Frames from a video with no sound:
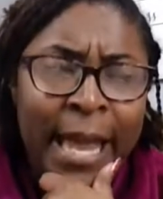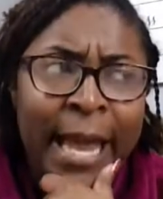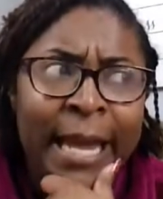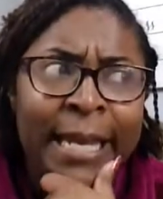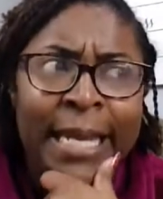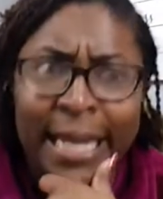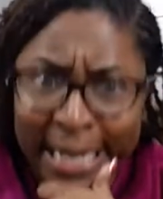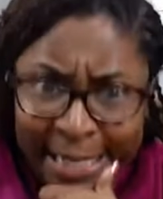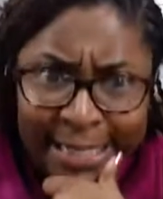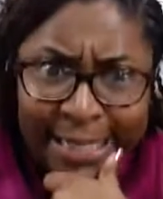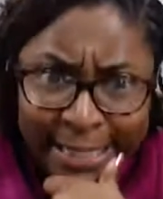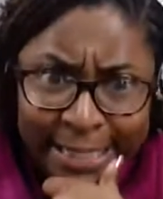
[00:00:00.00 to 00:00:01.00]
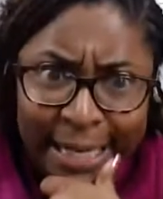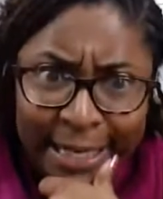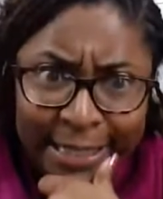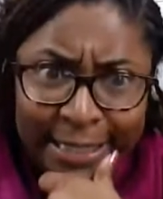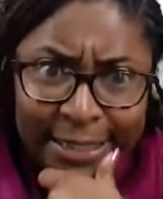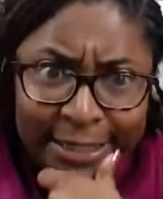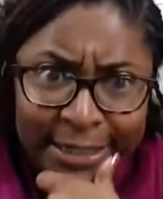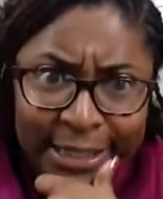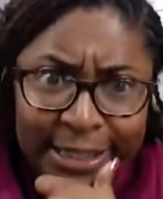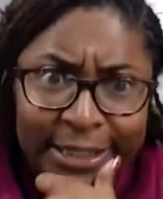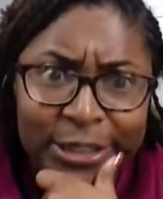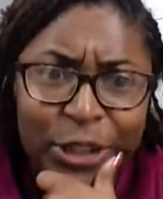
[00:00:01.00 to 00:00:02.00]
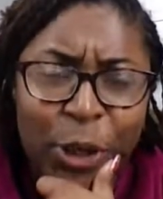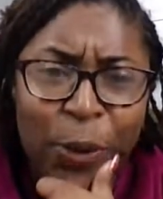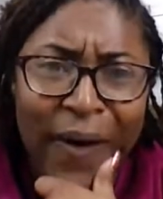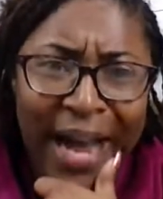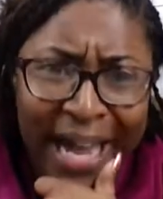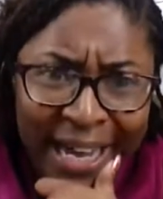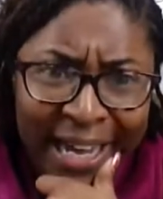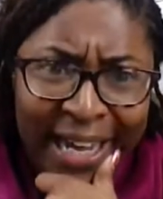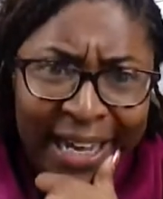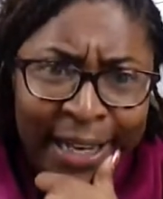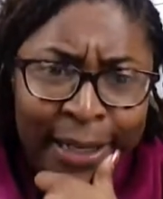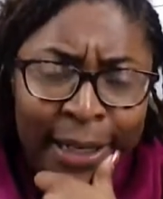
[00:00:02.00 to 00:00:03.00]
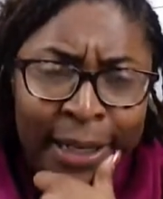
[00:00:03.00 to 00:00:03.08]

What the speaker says: and he decided to go hide